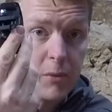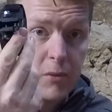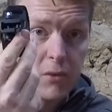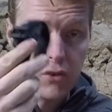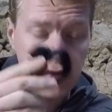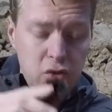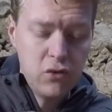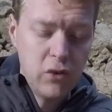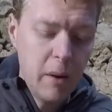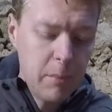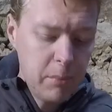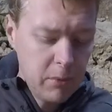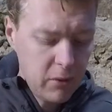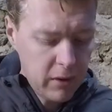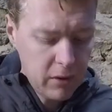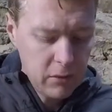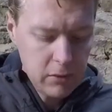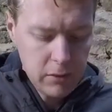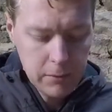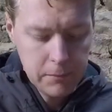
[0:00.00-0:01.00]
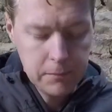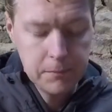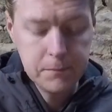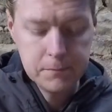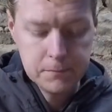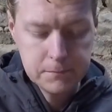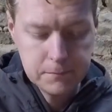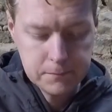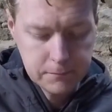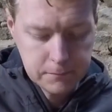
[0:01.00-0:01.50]
the strap around.
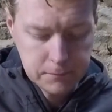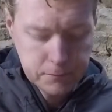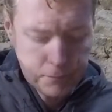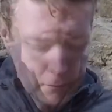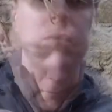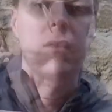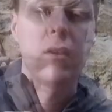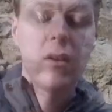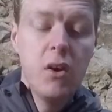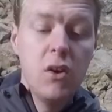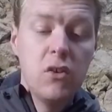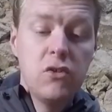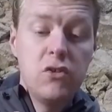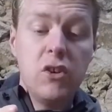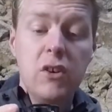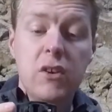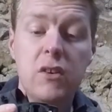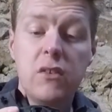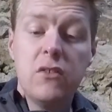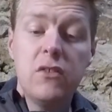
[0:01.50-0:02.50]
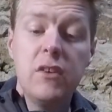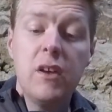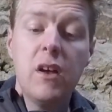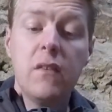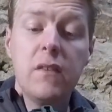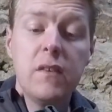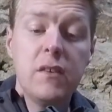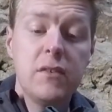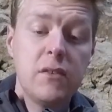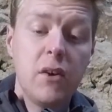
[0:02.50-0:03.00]
So you can see on
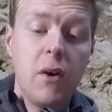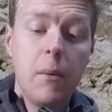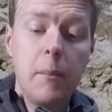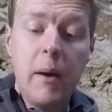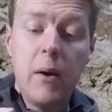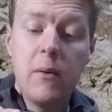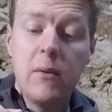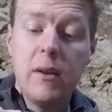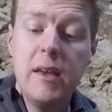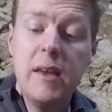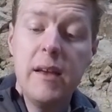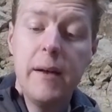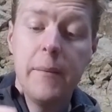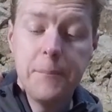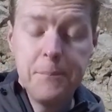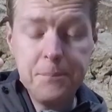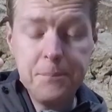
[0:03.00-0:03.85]
this top mount here